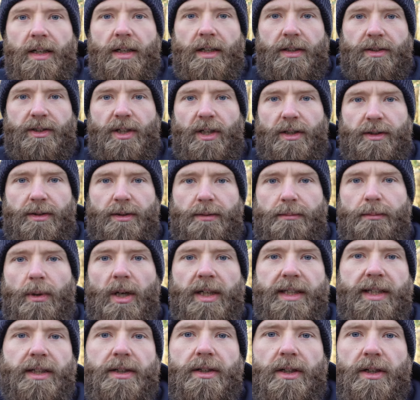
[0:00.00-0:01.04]
So,
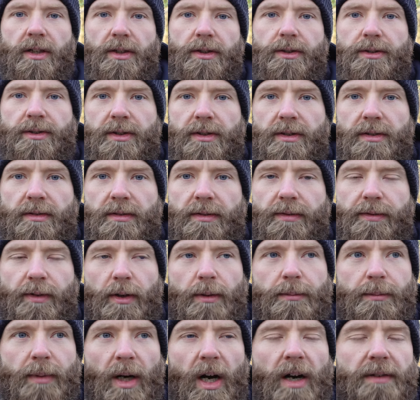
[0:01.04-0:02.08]
my conclusion
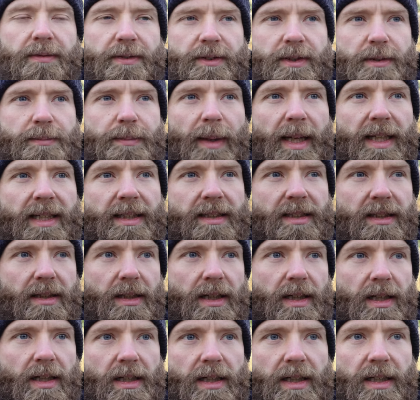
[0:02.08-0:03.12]
from I've spent
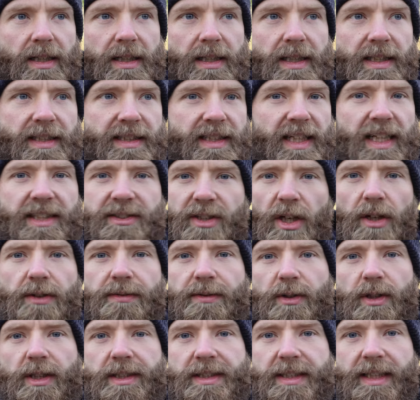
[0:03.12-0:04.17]
it's
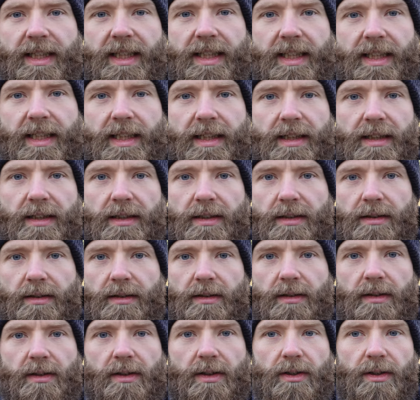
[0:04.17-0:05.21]
over a year
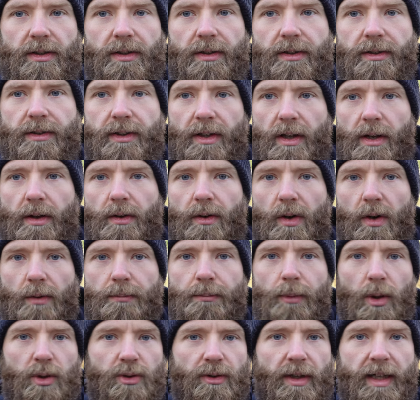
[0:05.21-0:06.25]

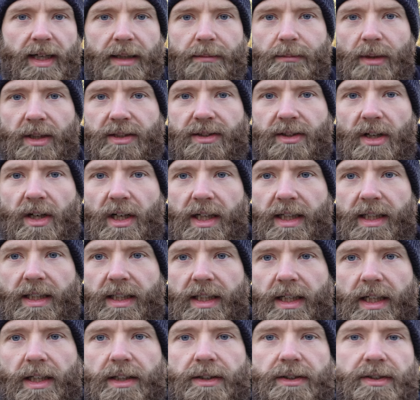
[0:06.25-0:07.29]
moderating my
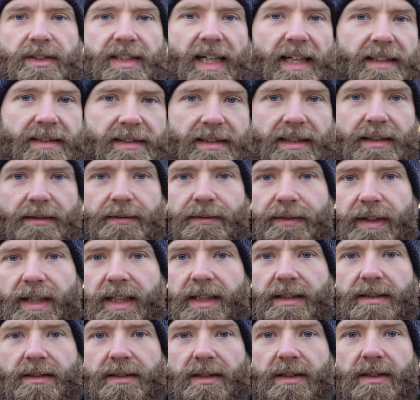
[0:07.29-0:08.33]
diet and testing
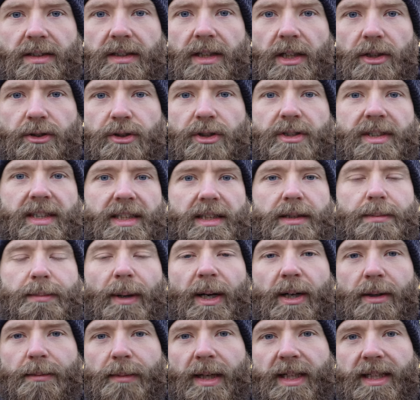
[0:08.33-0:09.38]
things and just
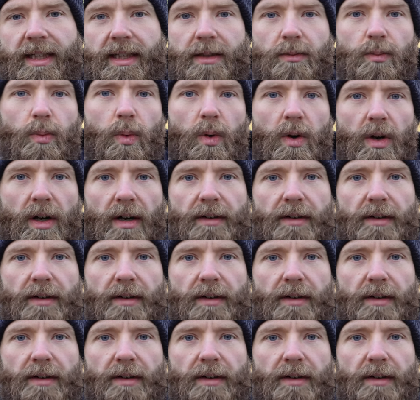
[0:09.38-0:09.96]
experimenting what